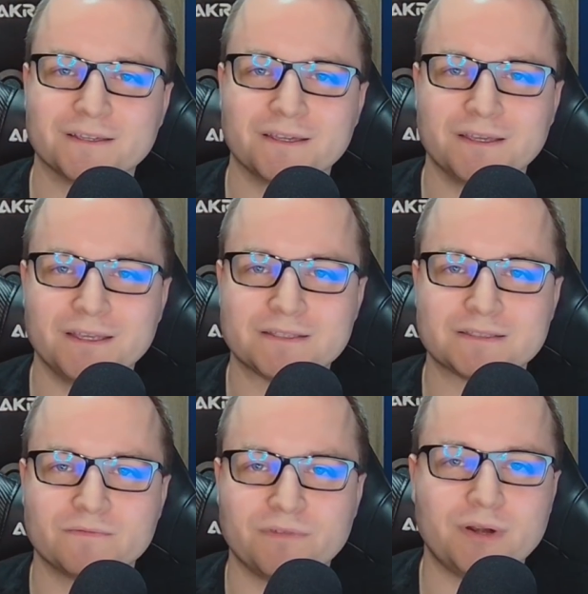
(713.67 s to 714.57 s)
it's
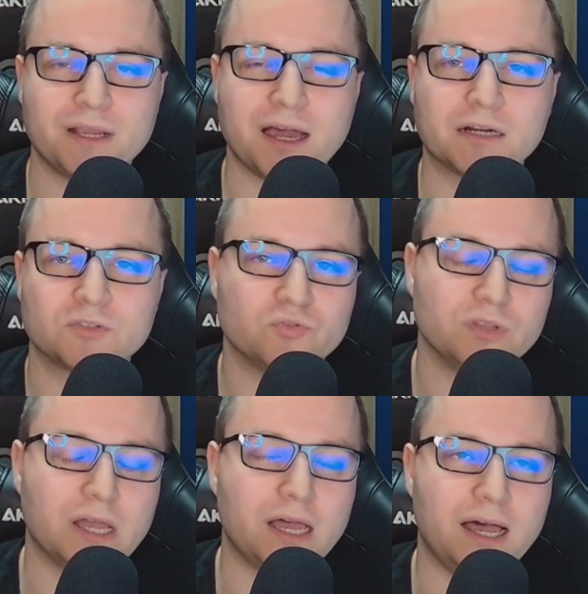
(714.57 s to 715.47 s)
very hard
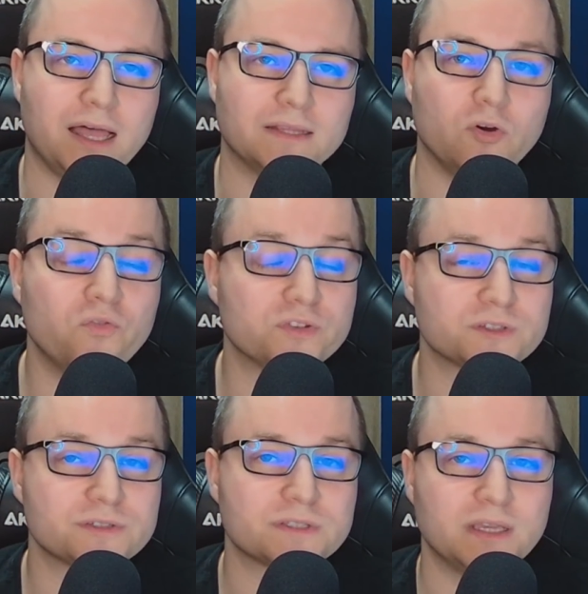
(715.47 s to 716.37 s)
to add
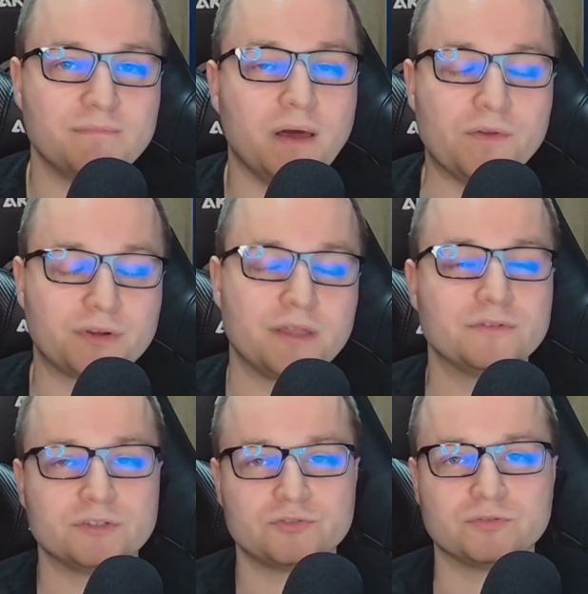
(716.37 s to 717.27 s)
officers and banner
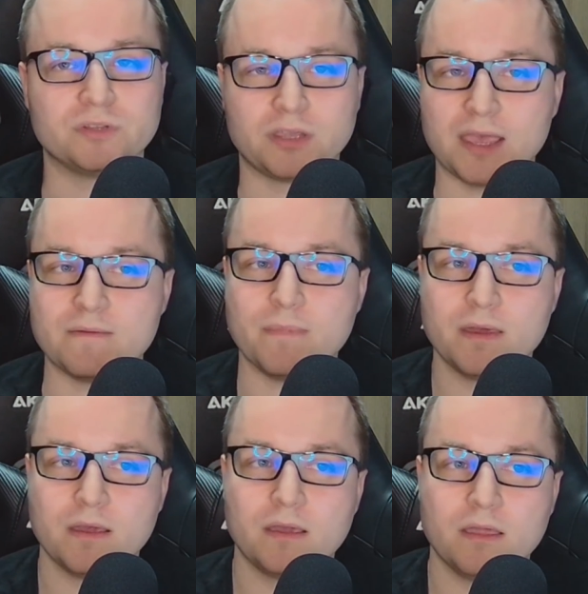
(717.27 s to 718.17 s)
carriers to the game,
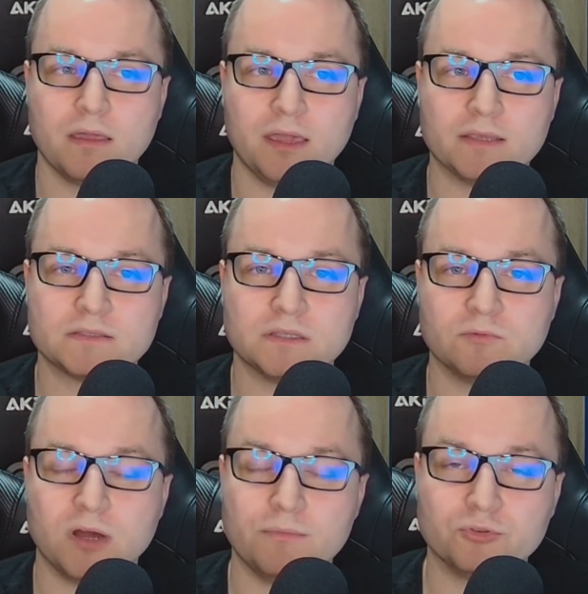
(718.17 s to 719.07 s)
as in
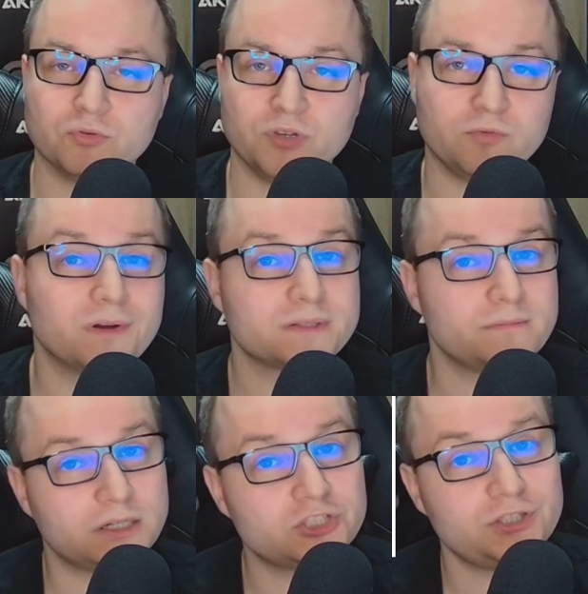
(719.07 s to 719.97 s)
Warhammer 2 it was
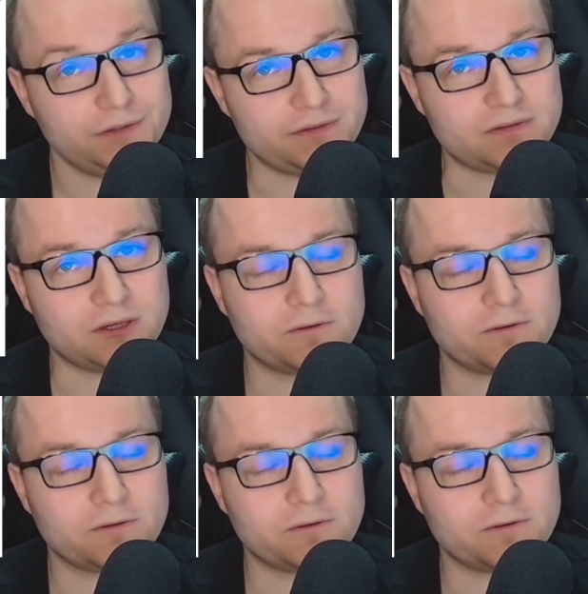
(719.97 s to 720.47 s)
much easier.